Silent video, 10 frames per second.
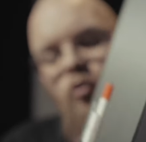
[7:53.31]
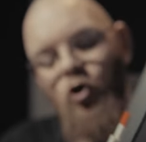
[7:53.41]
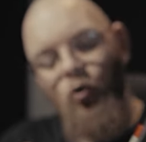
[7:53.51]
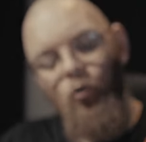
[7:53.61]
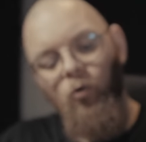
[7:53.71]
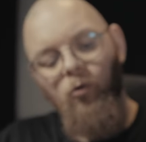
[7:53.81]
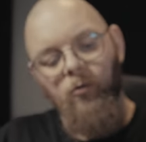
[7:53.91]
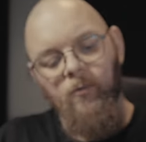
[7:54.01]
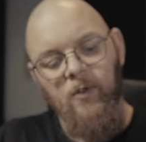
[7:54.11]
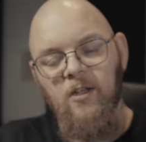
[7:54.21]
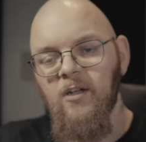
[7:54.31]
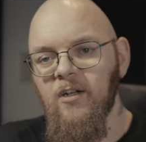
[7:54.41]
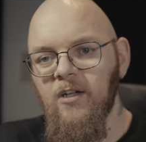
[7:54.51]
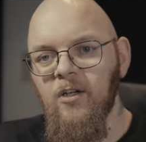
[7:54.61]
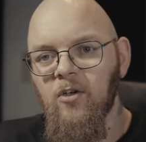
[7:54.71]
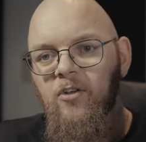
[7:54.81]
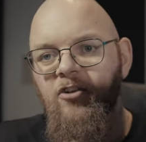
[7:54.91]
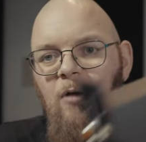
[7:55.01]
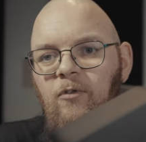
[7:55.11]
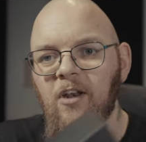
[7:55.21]
cool
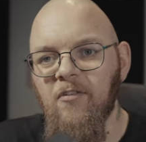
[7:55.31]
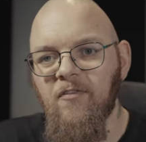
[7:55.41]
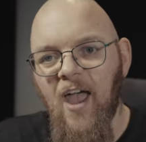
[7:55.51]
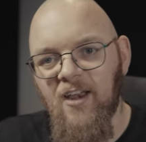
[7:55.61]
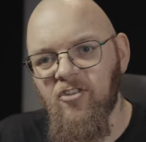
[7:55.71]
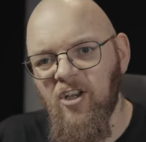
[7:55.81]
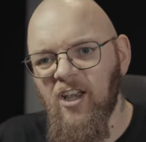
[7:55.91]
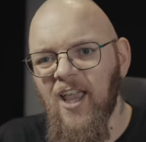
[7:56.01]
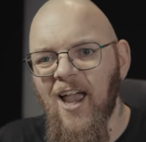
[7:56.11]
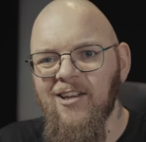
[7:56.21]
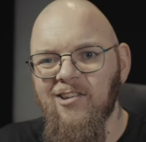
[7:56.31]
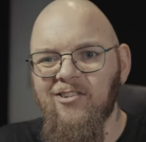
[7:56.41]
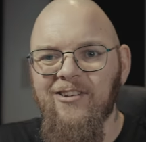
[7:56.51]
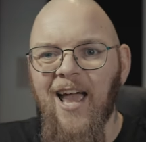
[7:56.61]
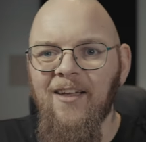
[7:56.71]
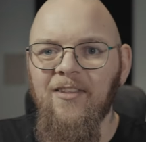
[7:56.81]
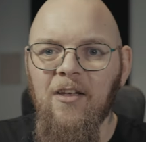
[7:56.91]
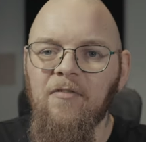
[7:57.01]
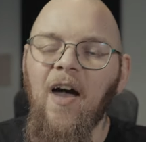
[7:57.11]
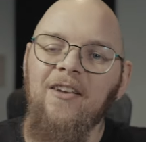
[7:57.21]
sounding effects. You can kind of stack the
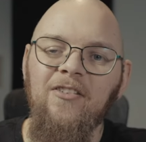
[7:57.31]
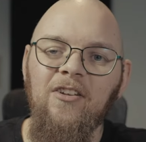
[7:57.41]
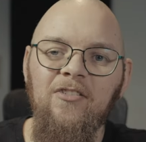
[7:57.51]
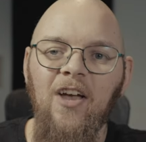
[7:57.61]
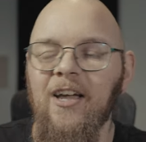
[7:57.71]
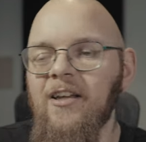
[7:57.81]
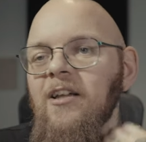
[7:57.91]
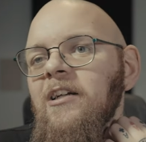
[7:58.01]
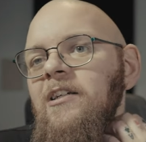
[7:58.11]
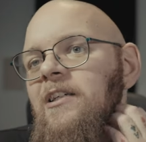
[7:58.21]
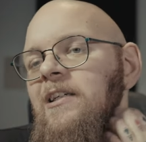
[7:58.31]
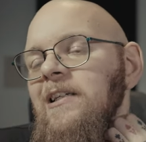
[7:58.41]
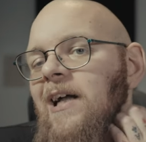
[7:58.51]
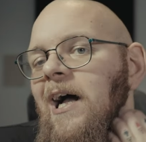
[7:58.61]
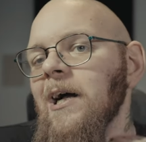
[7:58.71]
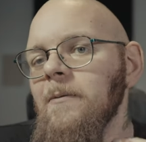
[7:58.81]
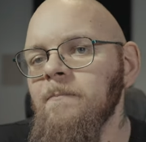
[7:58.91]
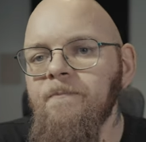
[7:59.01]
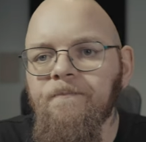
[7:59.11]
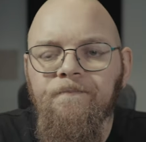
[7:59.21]
effects inside. Um,